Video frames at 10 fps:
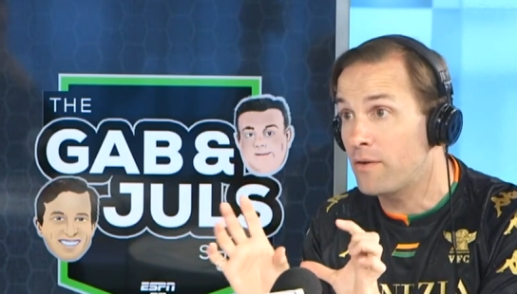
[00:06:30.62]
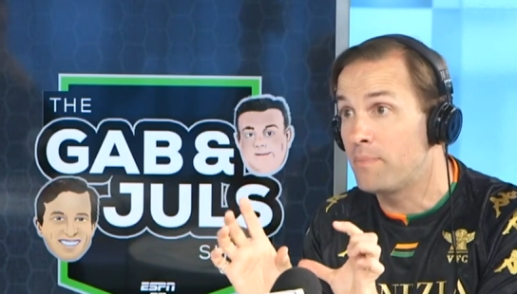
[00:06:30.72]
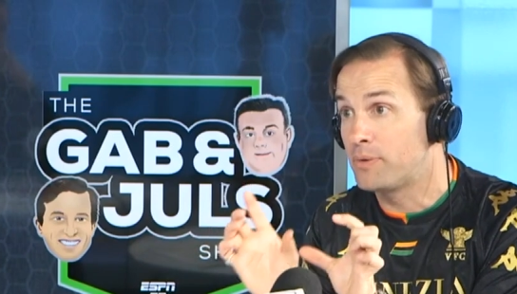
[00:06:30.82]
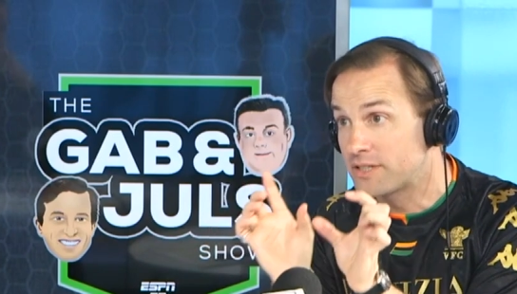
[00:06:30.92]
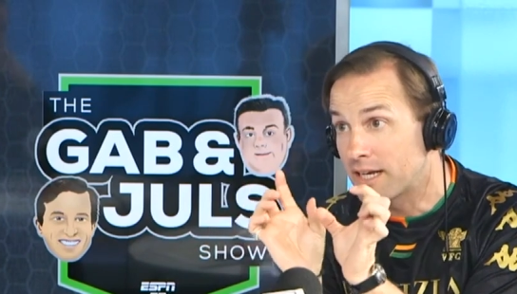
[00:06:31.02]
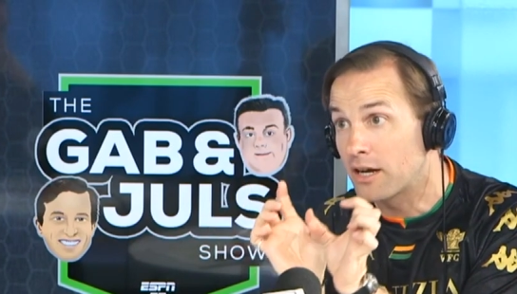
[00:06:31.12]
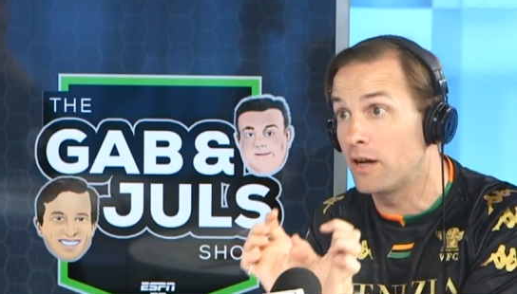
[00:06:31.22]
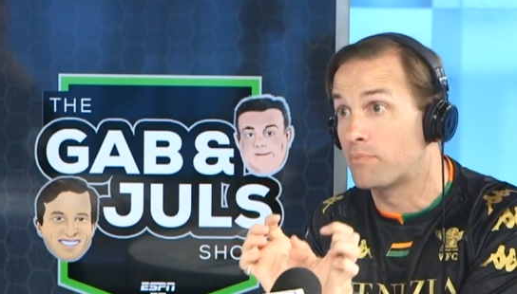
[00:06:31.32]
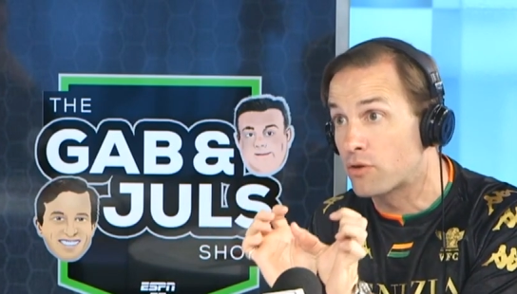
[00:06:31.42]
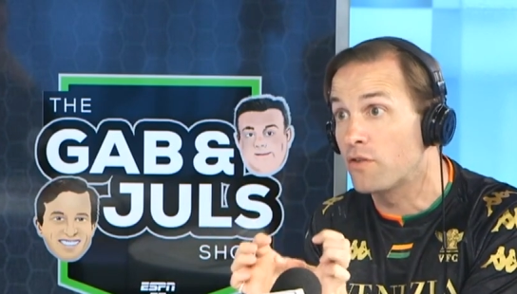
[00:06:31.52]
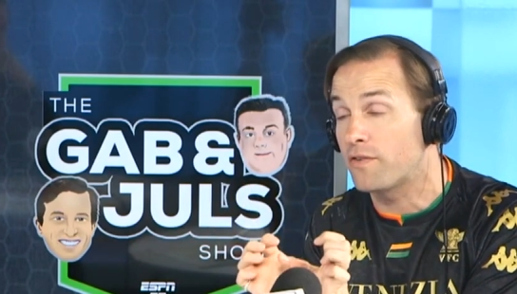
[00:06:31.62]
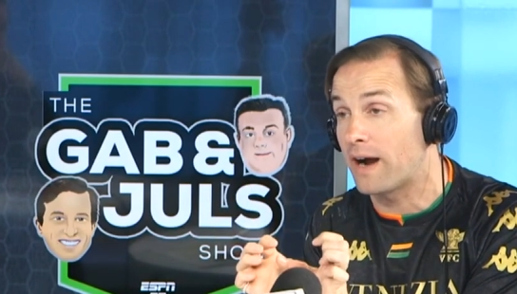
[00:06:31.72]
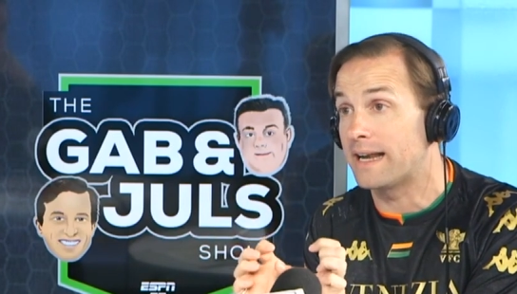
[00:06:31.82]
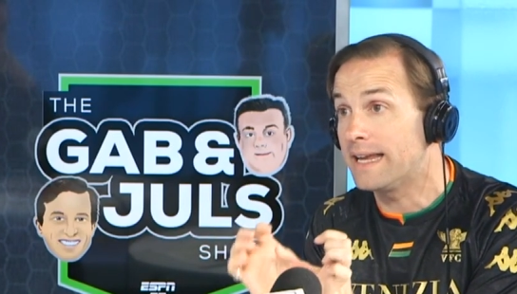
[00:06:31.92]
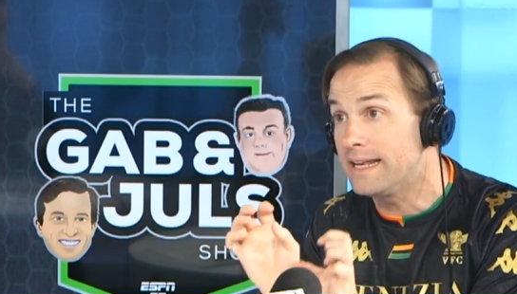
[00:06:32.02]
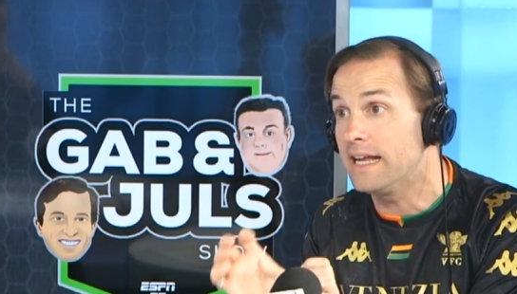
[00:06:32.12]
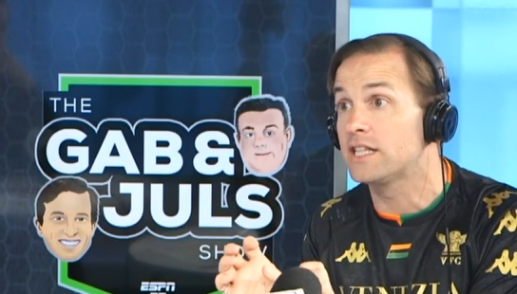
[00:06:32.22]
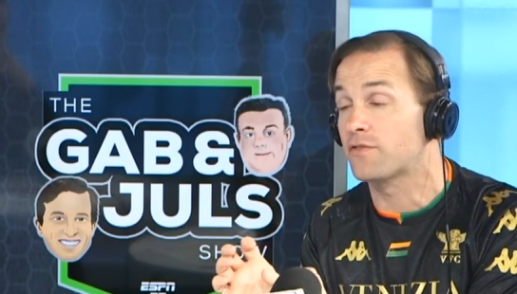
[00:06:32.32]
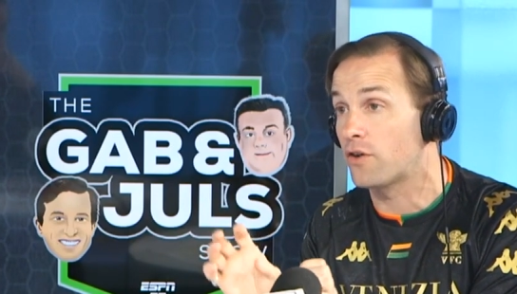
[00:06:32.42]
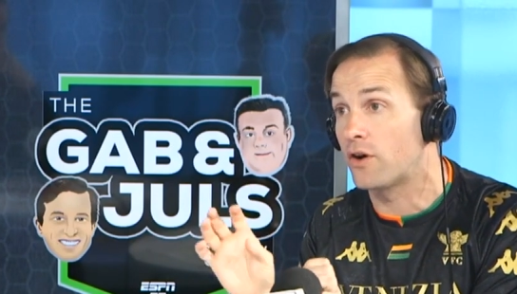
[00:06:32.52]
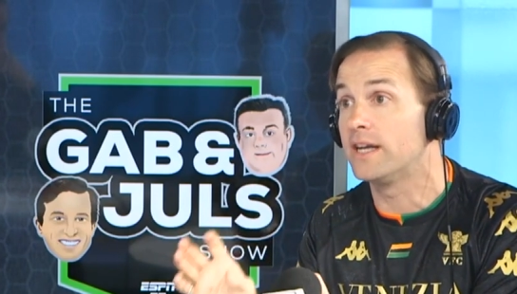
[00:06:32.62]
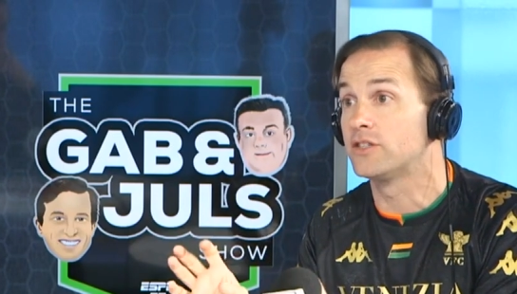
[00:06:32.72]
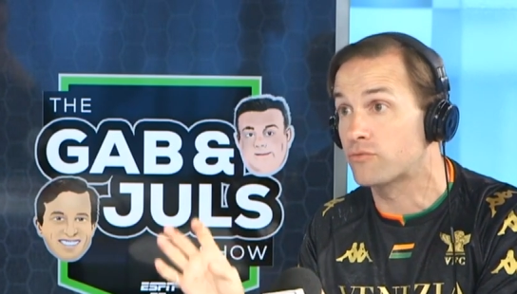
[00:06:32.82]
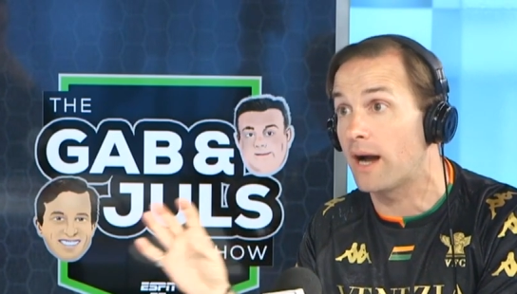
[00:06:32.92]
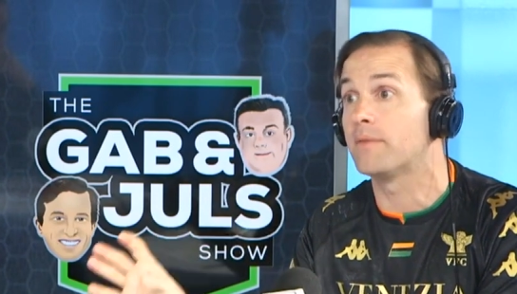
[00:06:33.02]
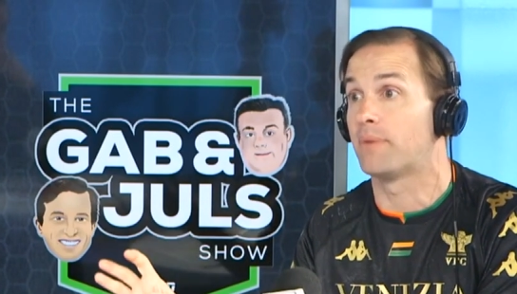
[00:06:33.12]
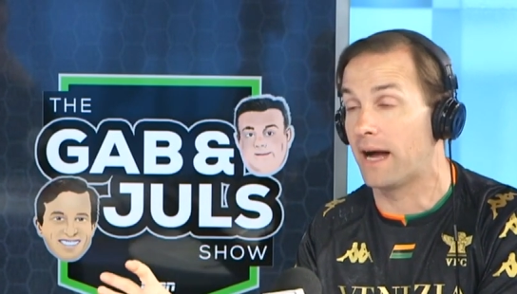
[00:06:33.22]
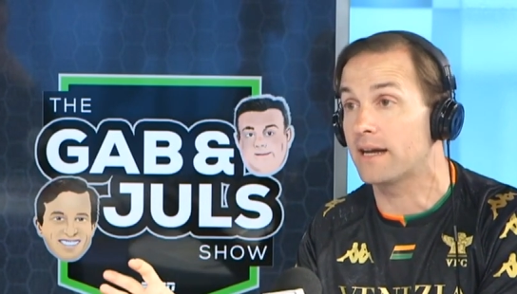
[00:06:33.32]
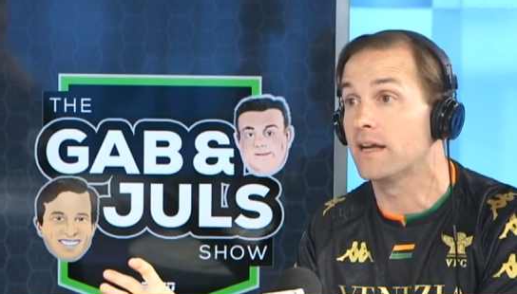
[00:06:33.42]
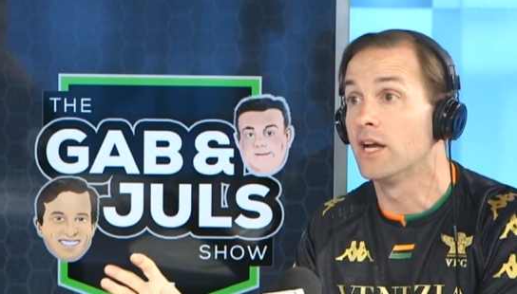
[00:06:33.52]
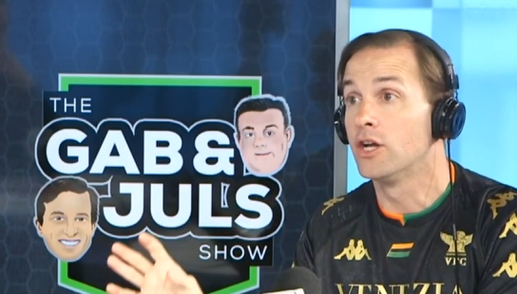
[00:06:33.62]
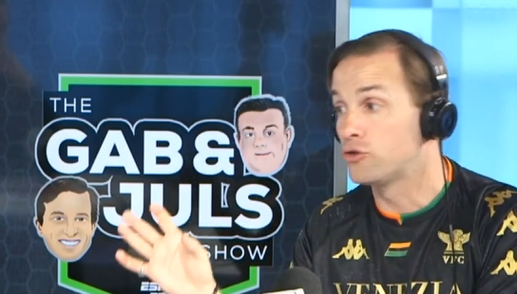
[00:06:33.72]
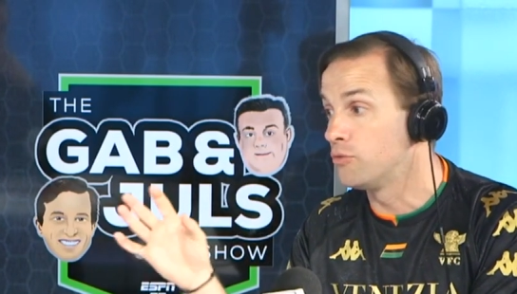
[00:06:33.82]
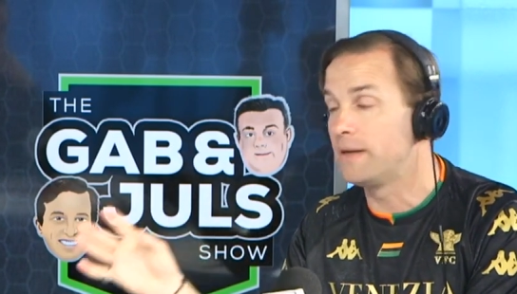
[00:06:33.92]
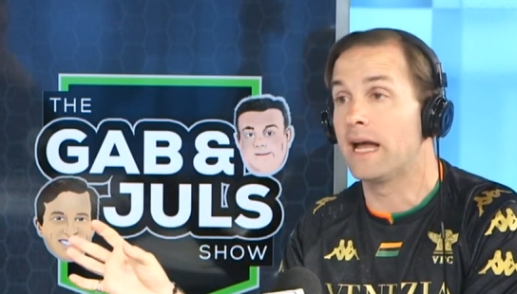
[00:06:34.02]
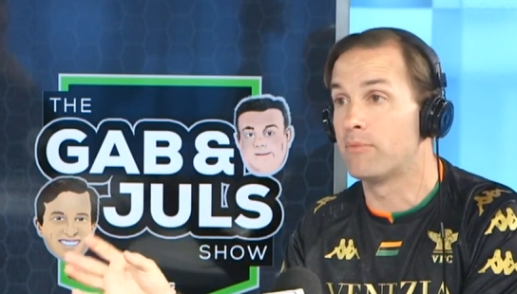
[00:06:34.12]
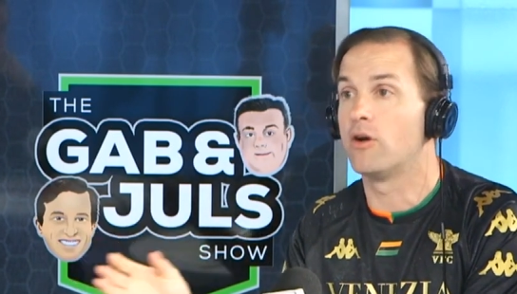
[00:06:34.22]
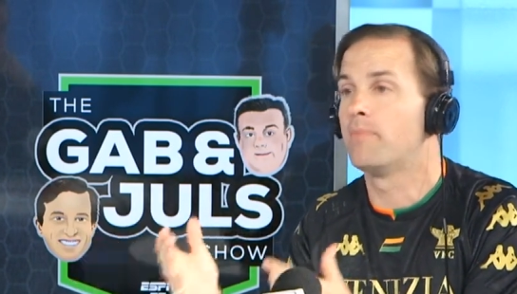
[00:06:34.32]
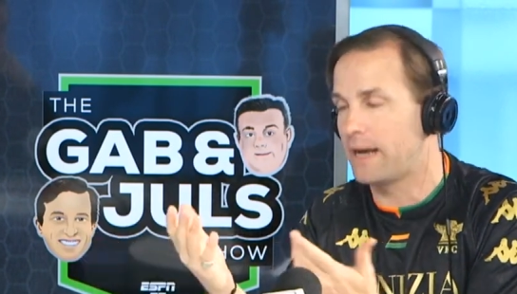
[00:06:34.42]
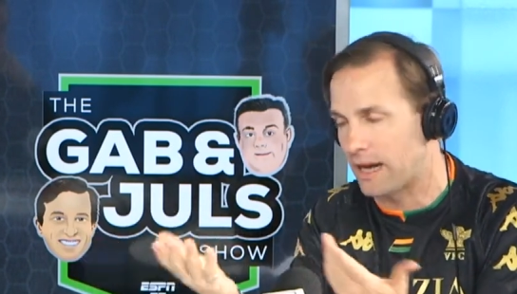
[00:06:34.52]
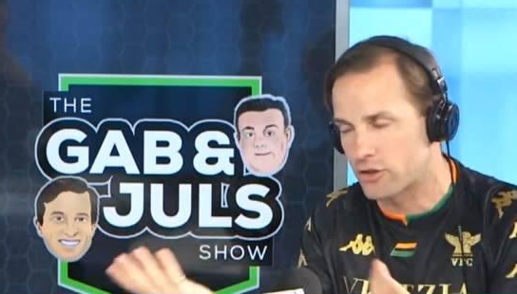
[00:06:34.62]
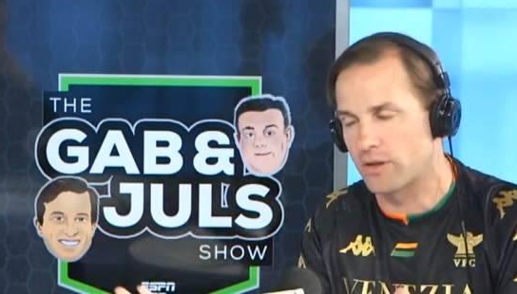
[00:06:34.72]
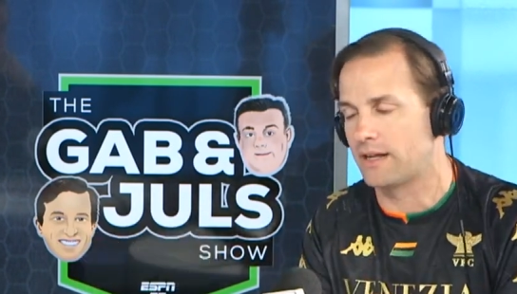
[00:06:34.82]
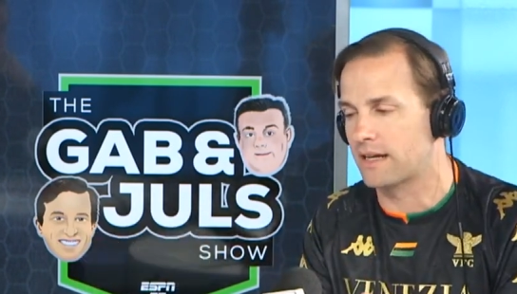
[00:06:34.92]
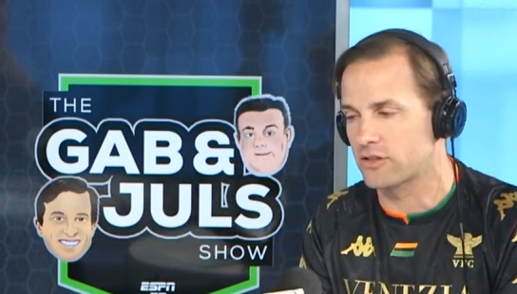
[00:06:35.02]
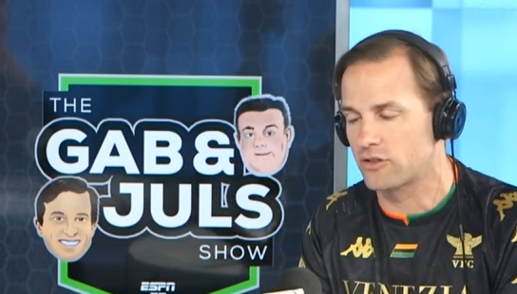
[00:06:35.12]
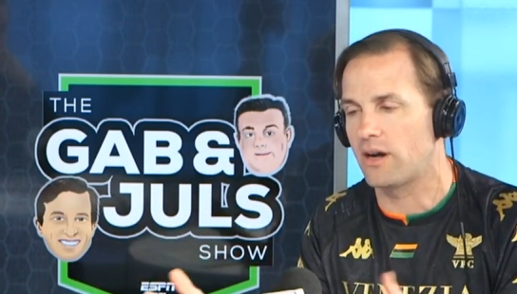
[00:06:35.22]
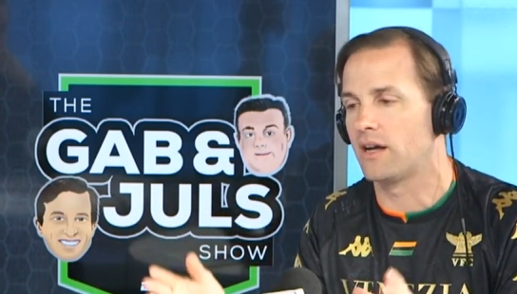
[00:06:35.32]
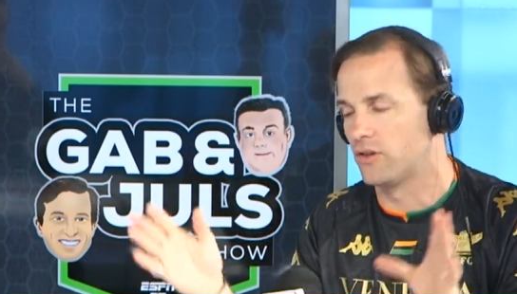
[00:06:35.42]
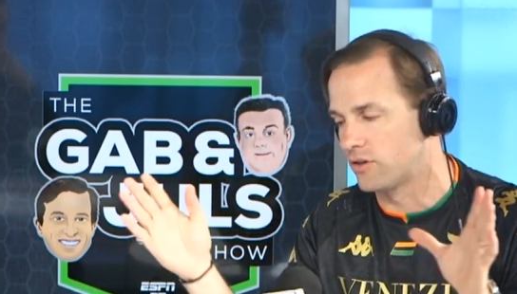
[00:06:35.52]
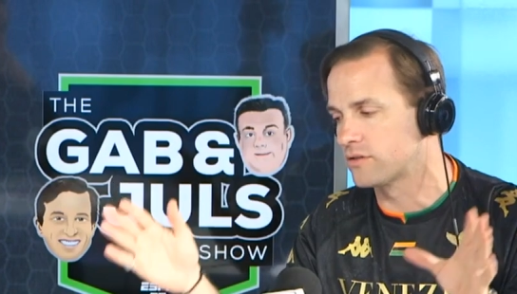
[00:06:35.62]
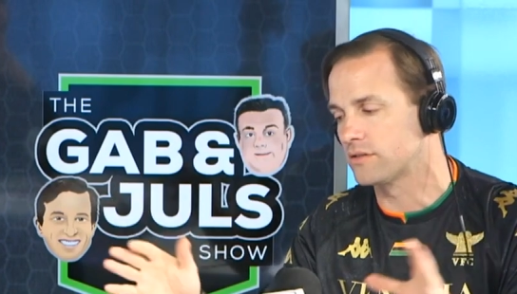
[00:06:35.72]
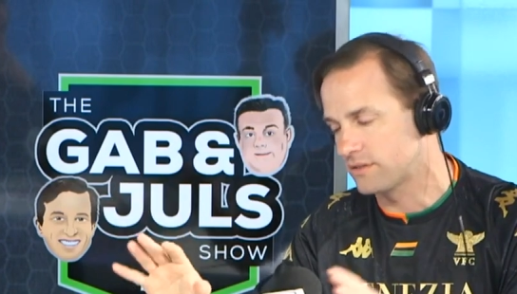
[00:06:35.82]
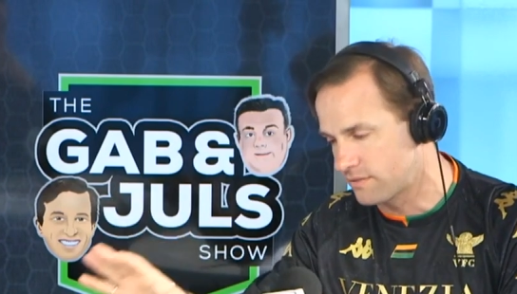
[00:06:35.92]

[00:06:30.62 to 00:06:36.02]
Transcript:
Speaker 1: very particular profile he needs for his right back to be able, a bit like Trent Alexander Arnold.